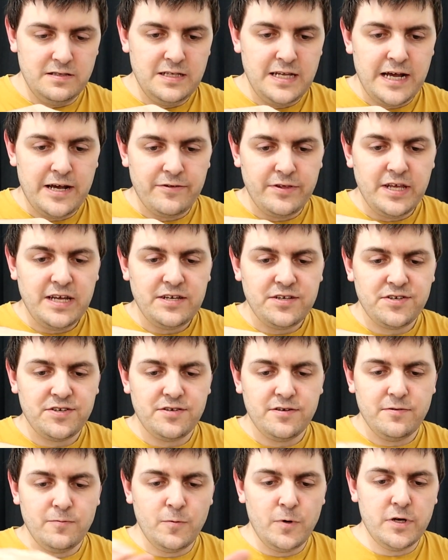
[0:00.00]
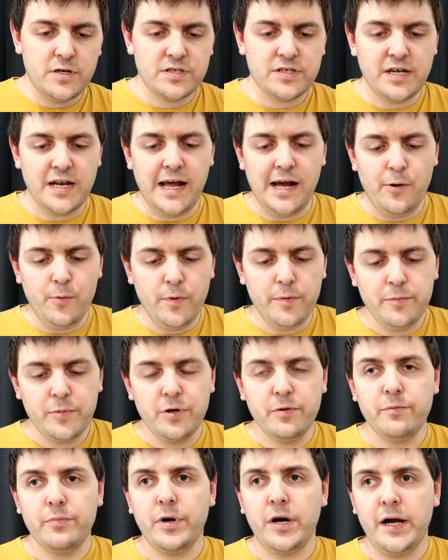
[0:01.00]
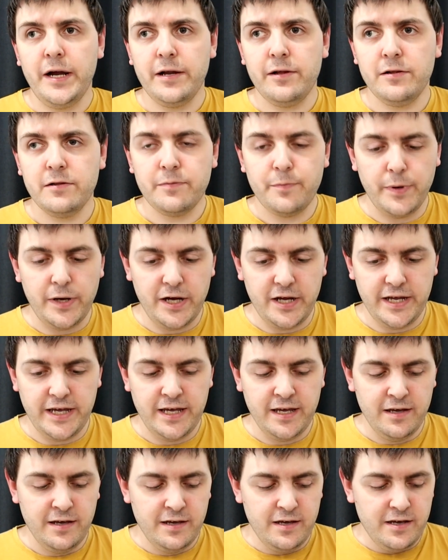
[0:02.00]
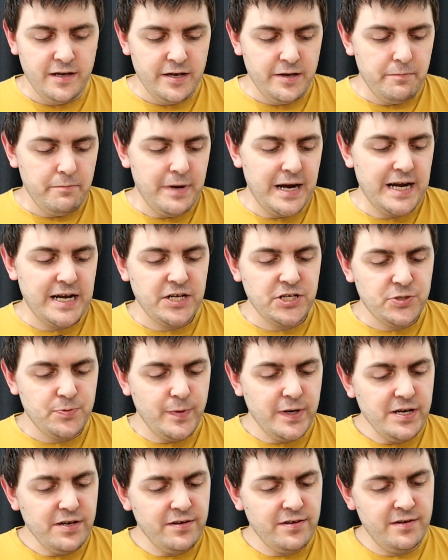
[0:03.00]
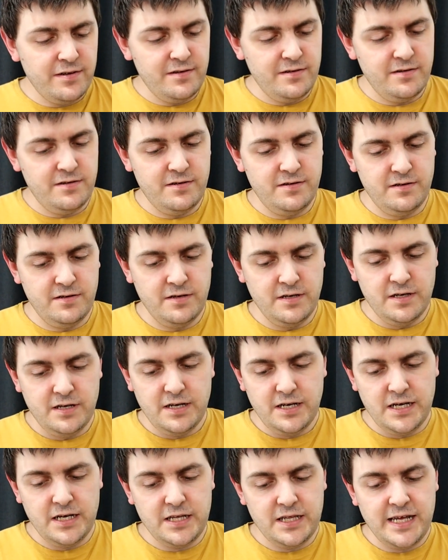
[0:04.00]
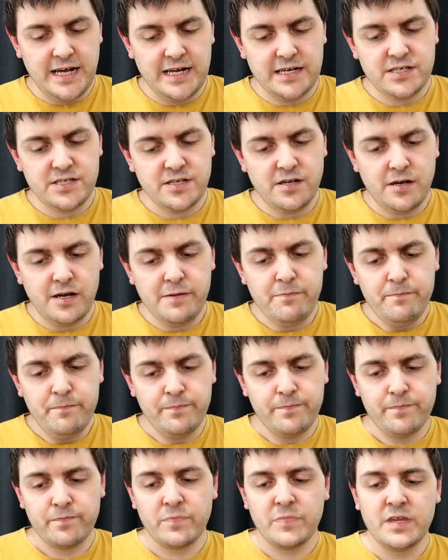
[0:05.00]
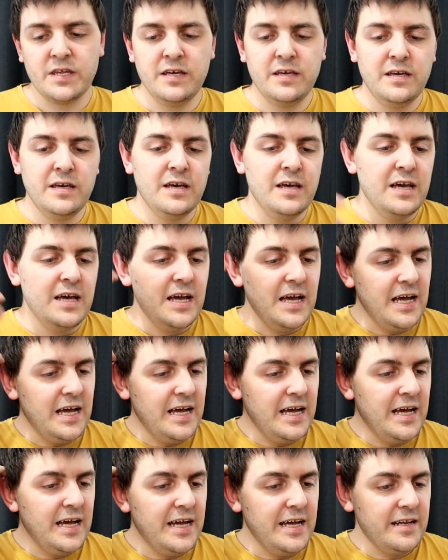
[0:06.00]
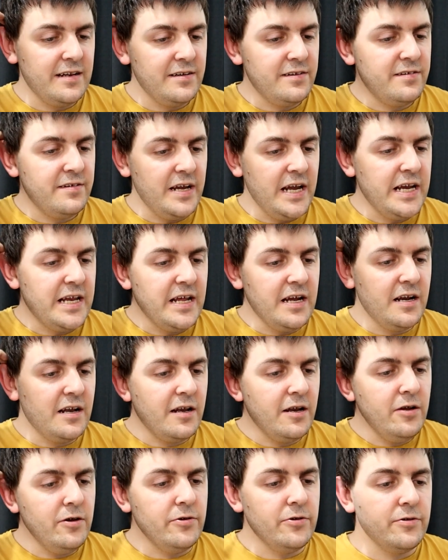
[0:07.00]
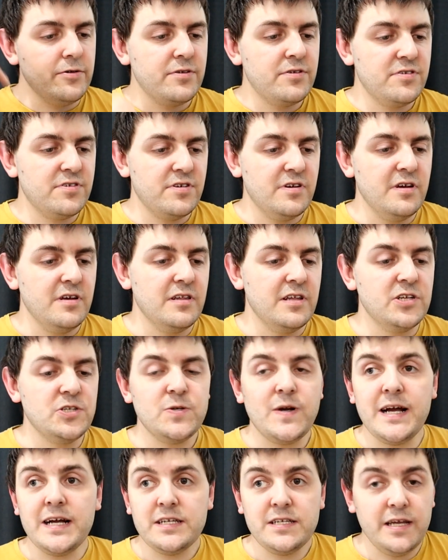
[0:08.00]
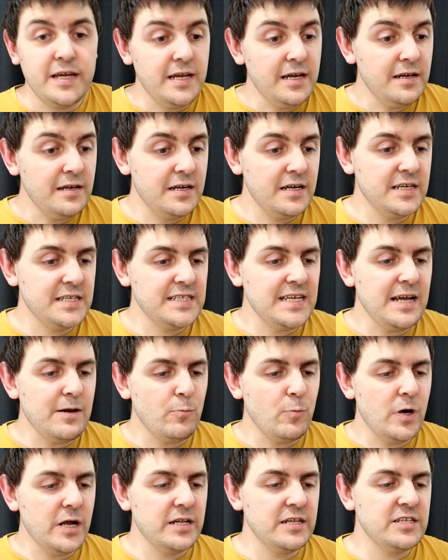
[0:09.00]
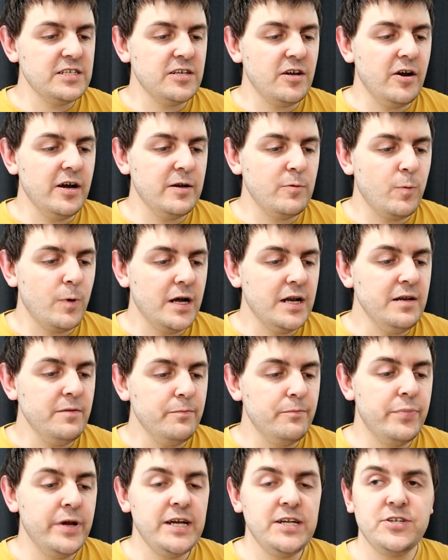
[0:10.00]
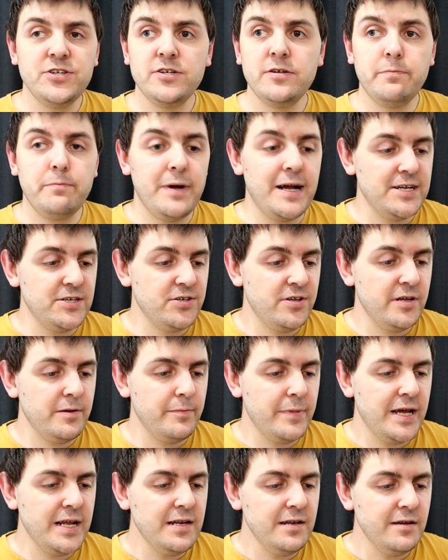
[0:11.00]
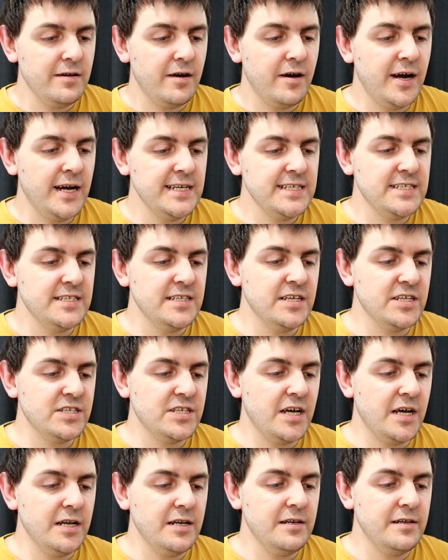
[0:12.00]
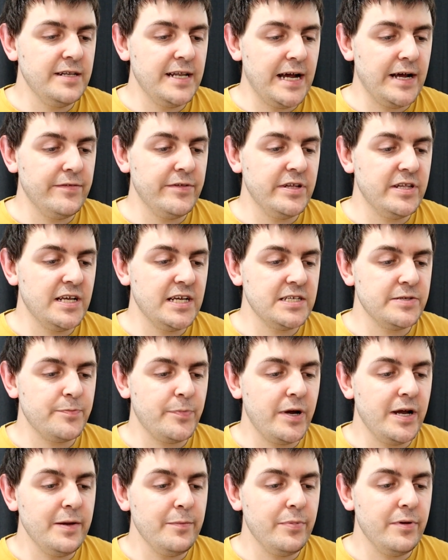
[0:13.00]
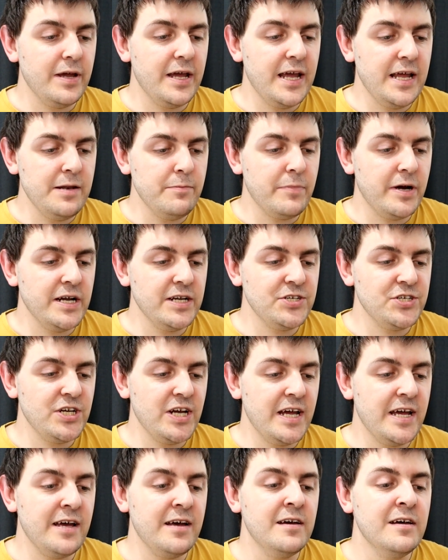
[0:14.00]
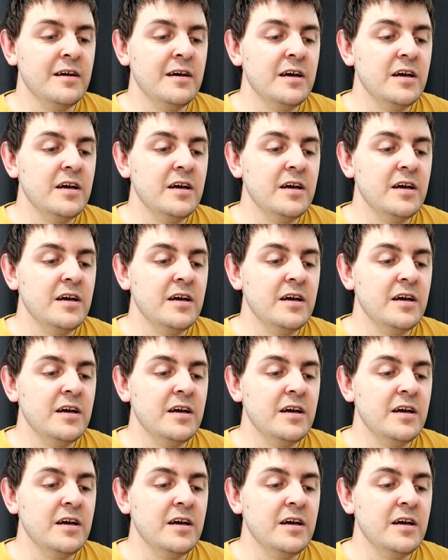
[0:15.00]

Now this was an album compiled by management at that time, and it includes the tracks here: Cassette 1, Side 1, Pictures of Matchstick Men, Eyes in the Sun, Down the Dustpipe, In My Chair,